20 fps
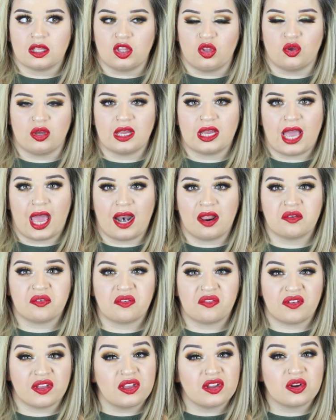you can kind of
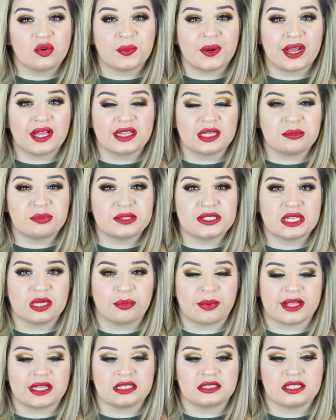feel you're wearing
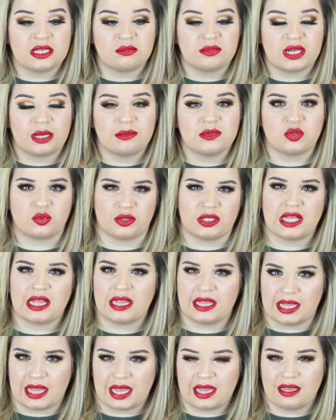lipstick, but at the same time it's really
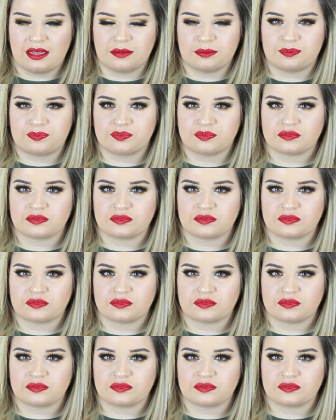light.